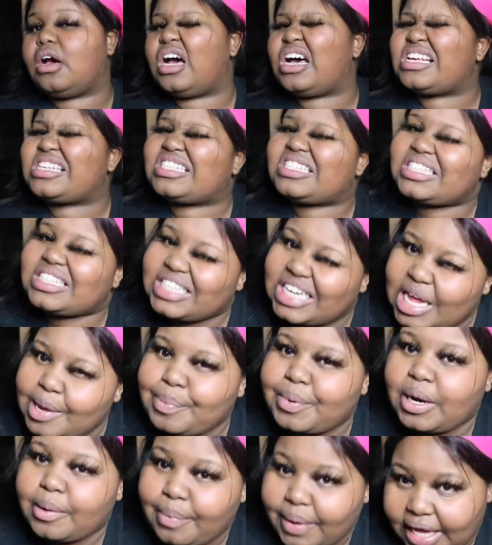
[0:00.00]
a
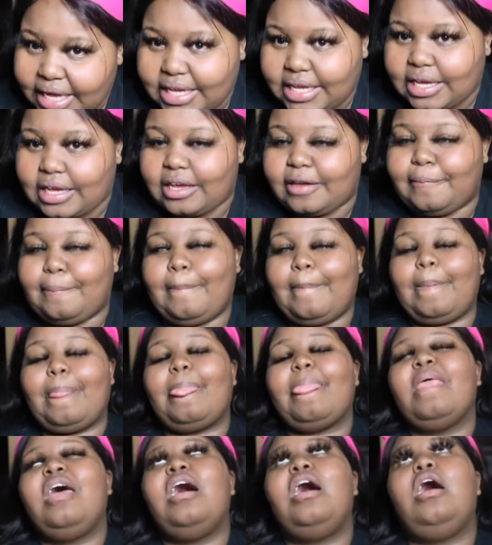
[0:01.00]
snippet of bacon.
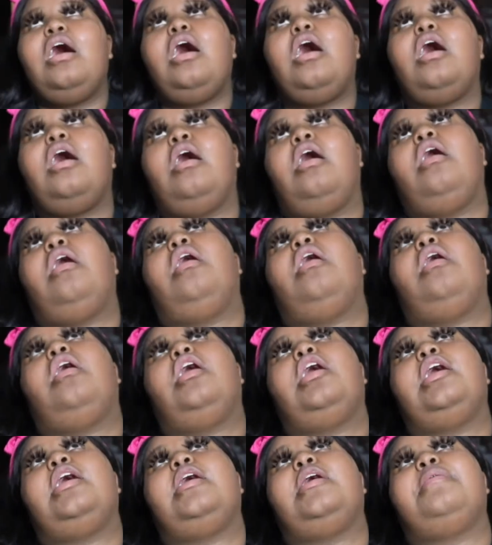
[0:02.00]

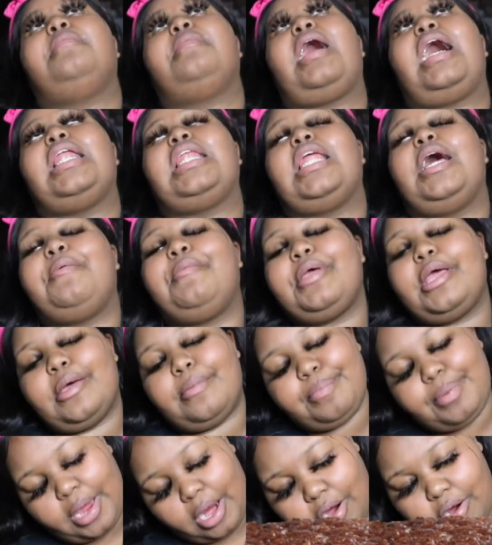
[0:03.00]
I love me a
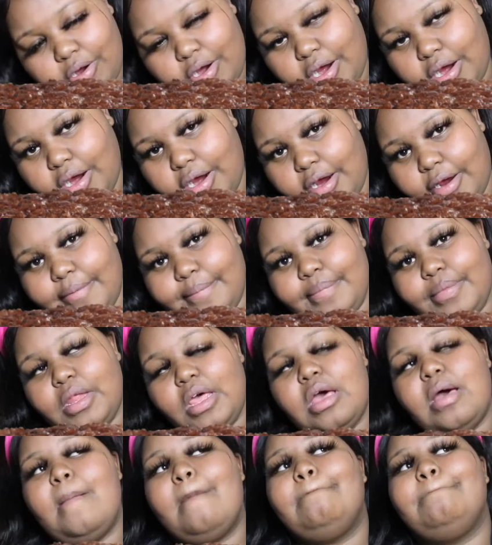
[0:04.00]
burger,
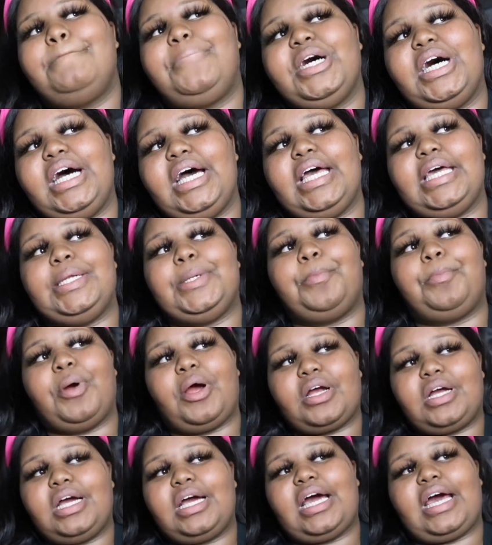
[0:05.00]
but the
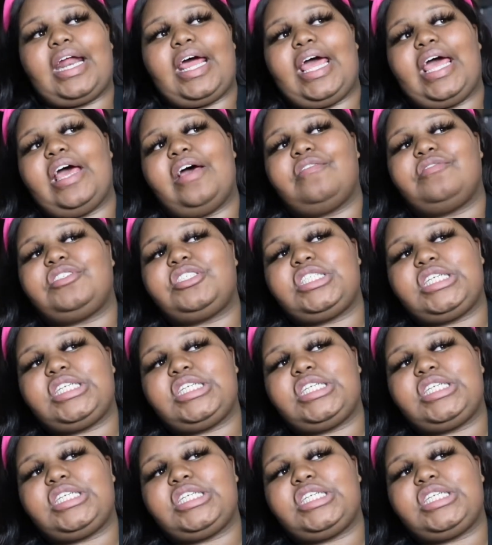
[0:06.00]
burger gotta have